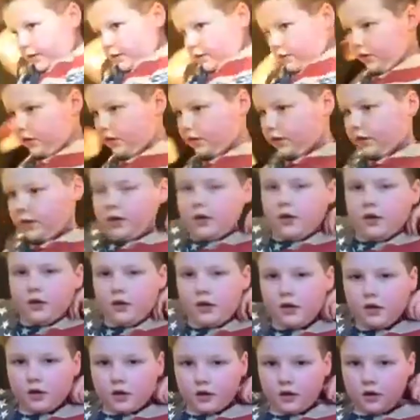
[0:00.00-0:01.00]
now,
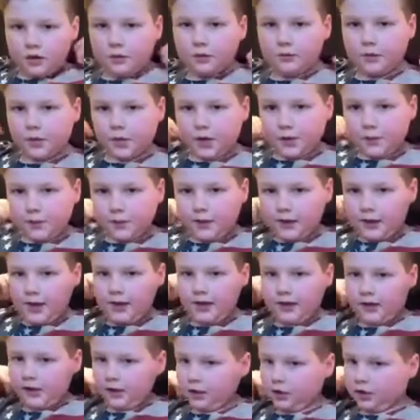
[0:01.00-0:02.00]
but I'm
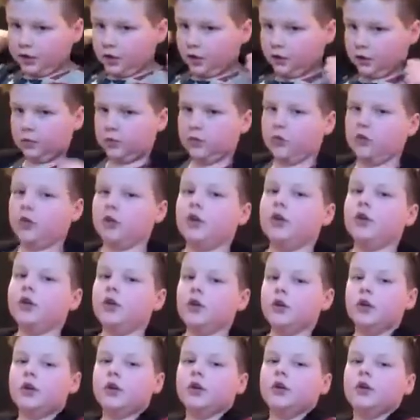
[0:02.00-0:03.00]
getting a new one.
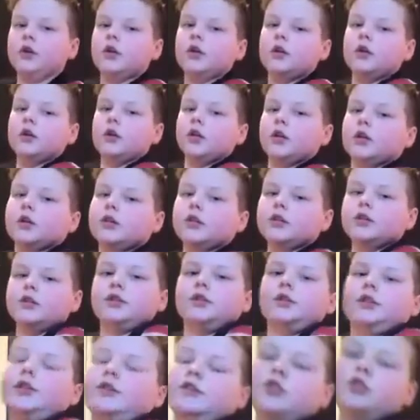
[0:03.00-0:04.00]

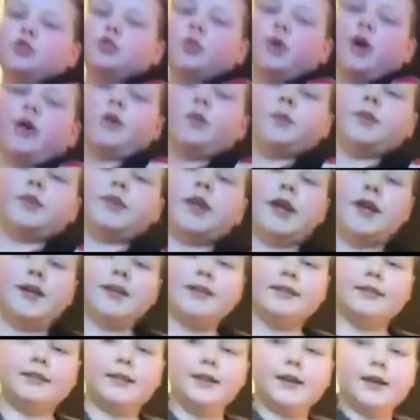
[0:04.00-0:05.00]
So yeah, I just wear it with
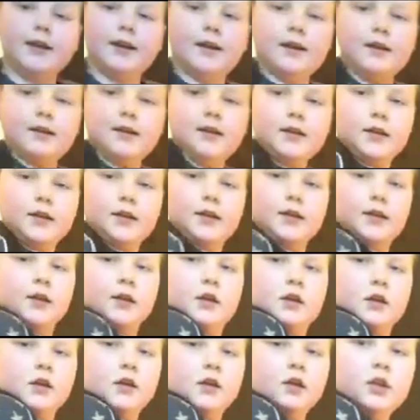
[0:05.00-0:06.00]
anything.
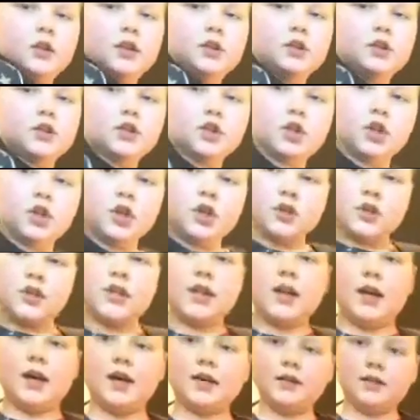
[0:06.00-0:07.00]
It just goes
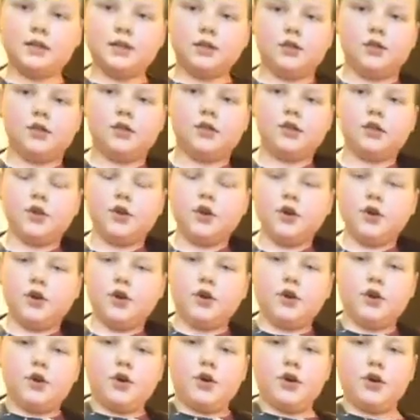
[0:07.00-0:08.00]
nice and
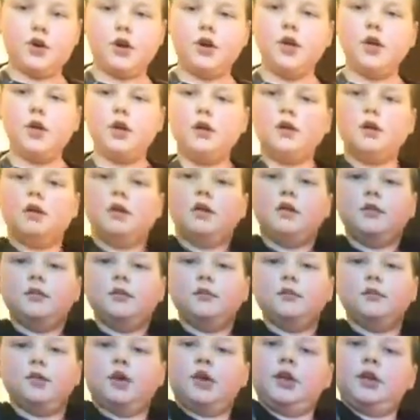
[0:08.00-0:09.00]
snug,
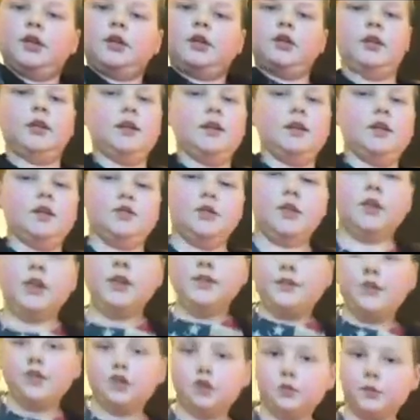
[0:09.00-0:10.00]
but it is
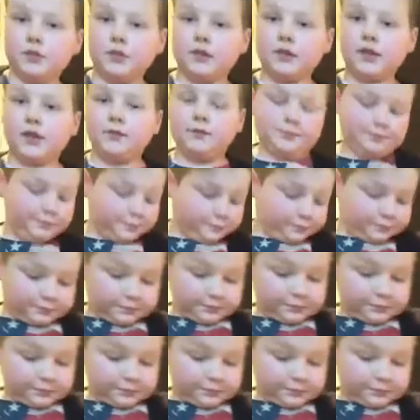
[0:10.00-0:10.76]
really for summertime.